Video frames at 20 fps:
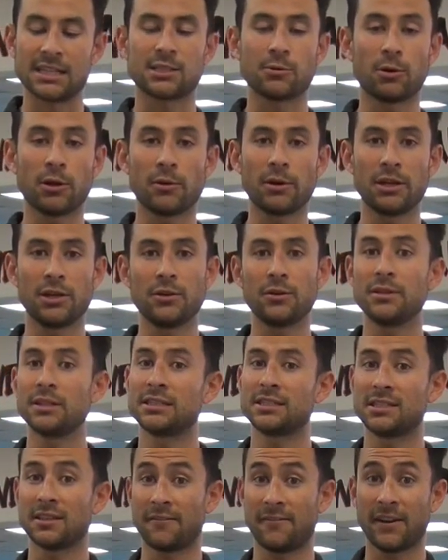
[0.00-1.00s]
So what I want to do with
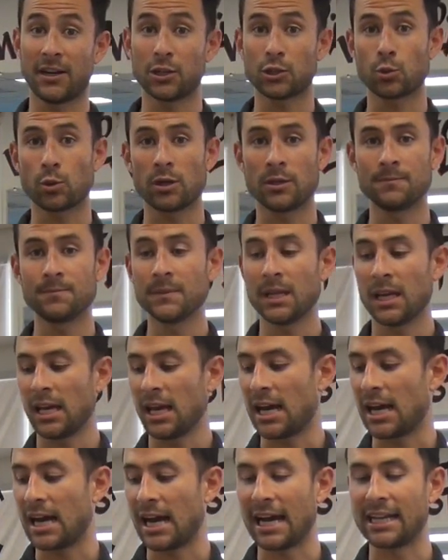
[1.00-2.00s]
this is a finger twirl.
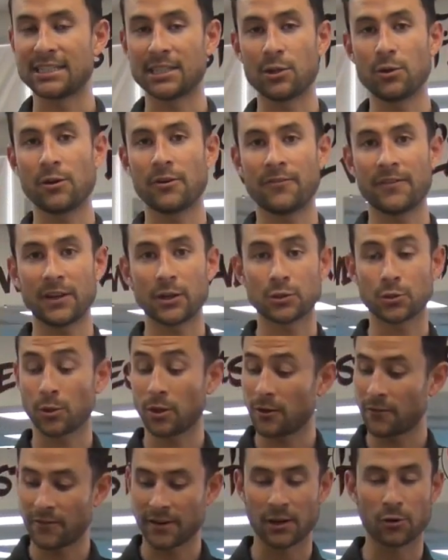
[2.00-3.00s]
As I do a finger
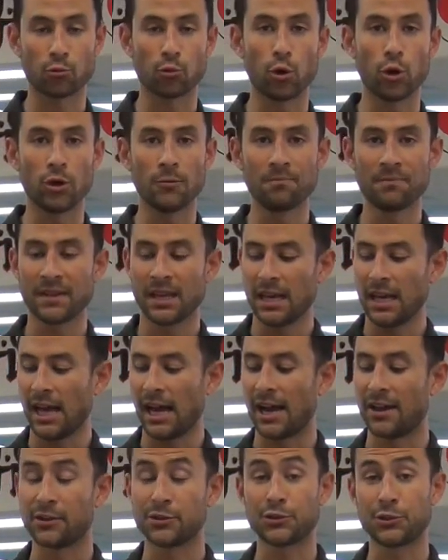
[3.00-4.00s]
twirl or finger roll,
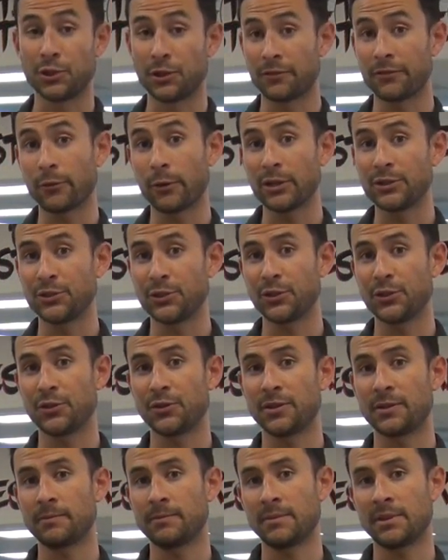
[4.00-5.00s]
there's two different ways you can
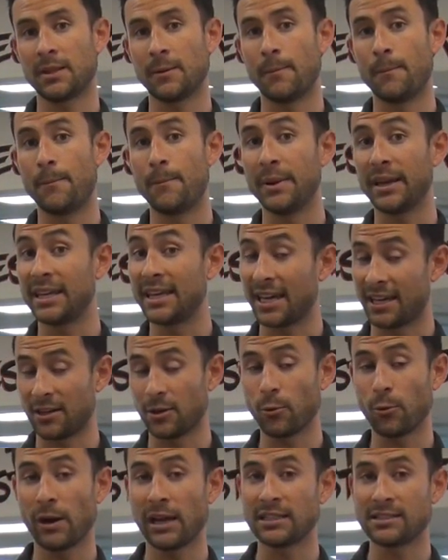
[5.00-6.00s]
do them. The
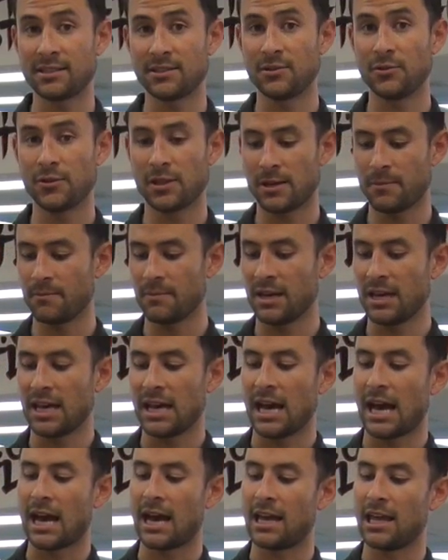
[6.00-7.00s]
beginner way to do them,
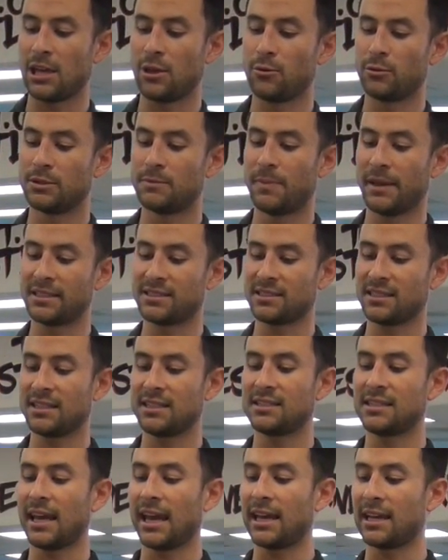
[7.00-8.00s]
you would
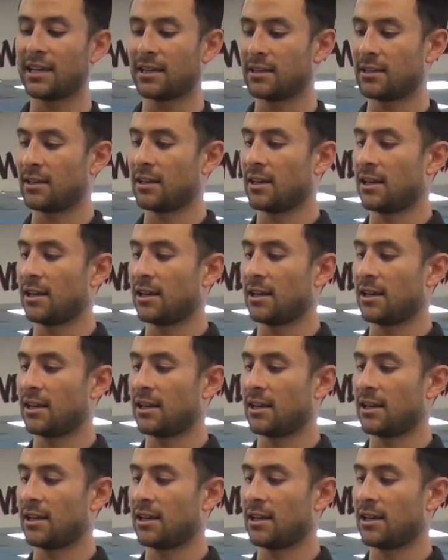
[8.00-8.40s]
basically take